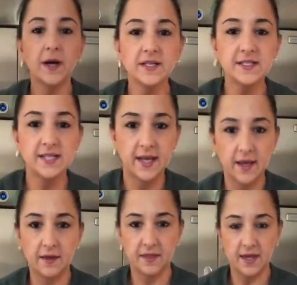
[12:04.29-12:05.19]
want to
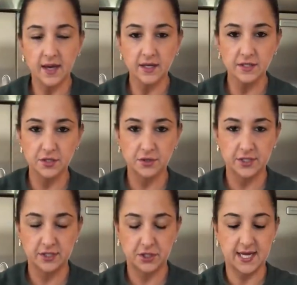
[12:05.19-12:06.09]
take the extra
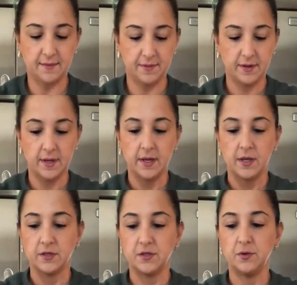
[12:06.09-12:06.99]
step
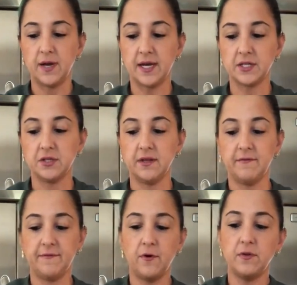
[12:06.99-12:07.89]
to actually
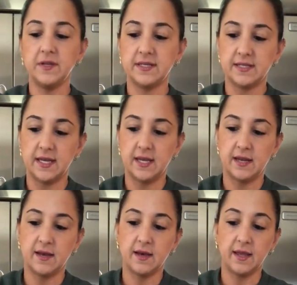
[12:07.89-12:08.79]
fold this
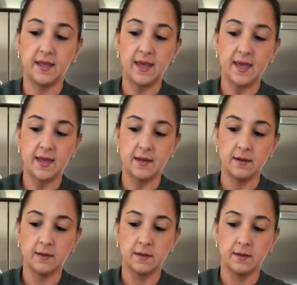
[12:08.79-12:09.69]
in
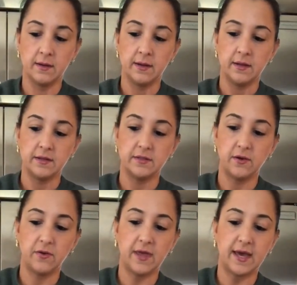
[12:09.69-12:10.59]
again
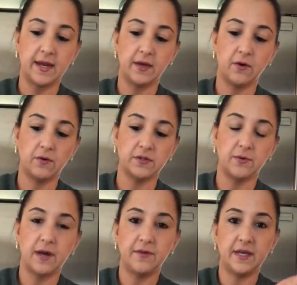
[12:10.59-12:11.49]
so that it goes
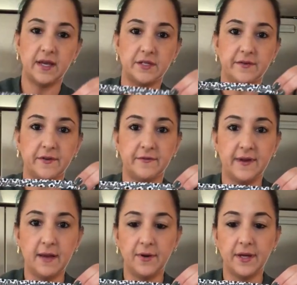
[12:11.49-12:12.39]
around the edge of your
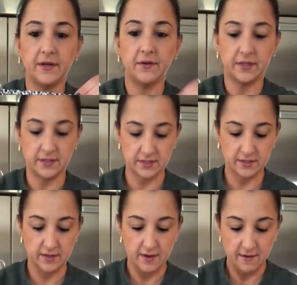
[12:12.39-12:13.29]
fabric, you can
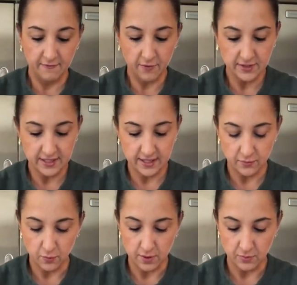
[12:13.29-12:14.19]
fold it
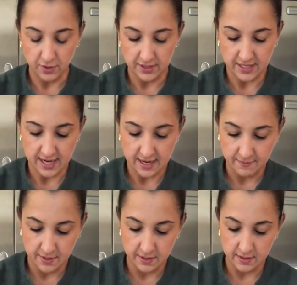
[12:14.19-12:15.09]
in one more
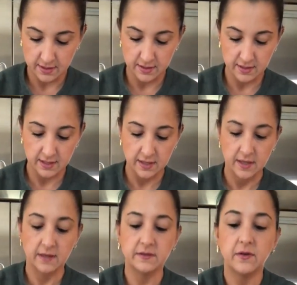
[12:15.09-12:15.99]
time
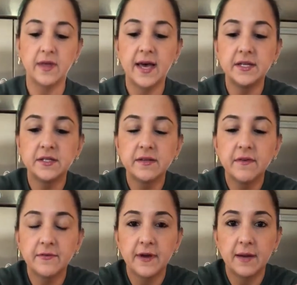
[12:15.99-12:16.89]
so the edges of
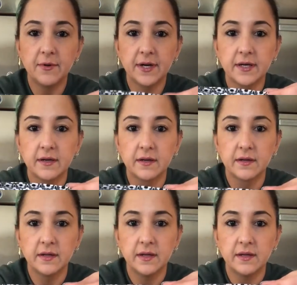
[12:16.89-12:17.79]
the fabric
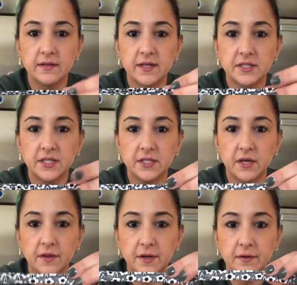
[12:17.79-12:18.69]
touch each
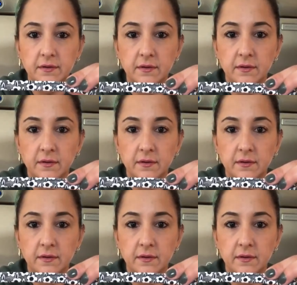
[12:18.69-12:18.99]
other,